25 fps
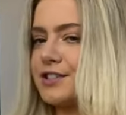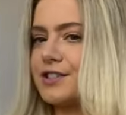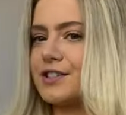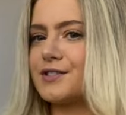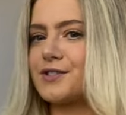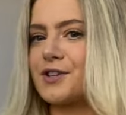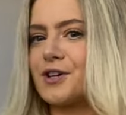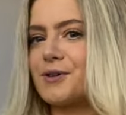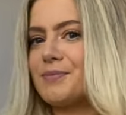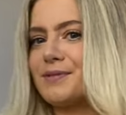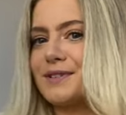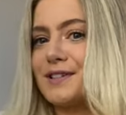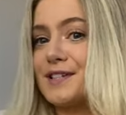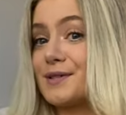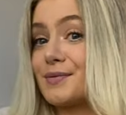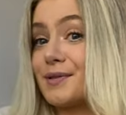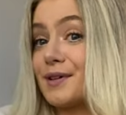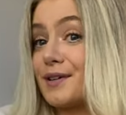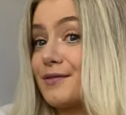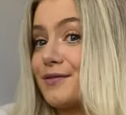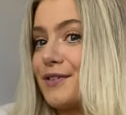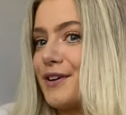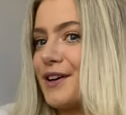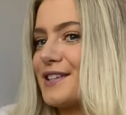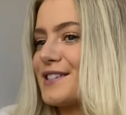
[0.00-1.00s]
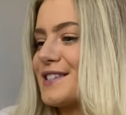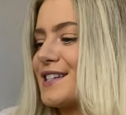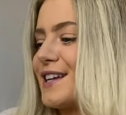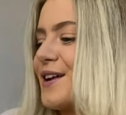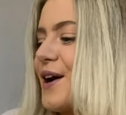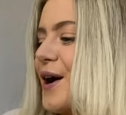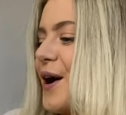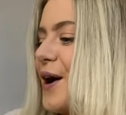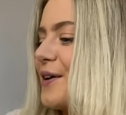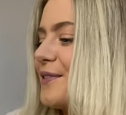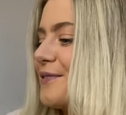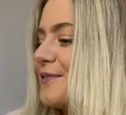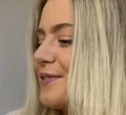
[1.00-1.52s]
just open this one first and
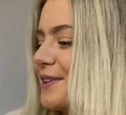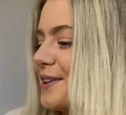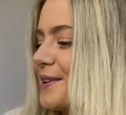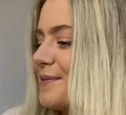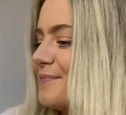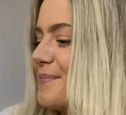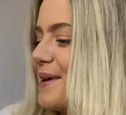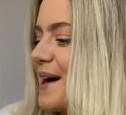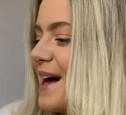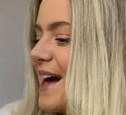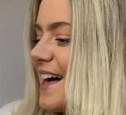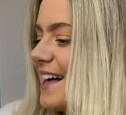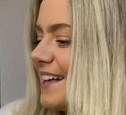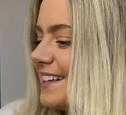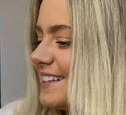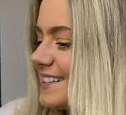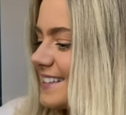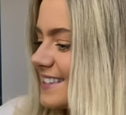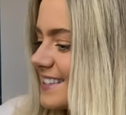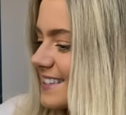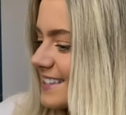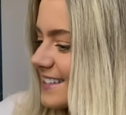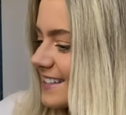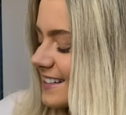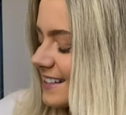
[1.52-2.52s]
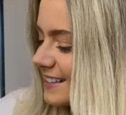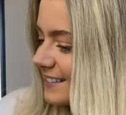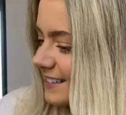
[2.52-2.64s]
hope for the best.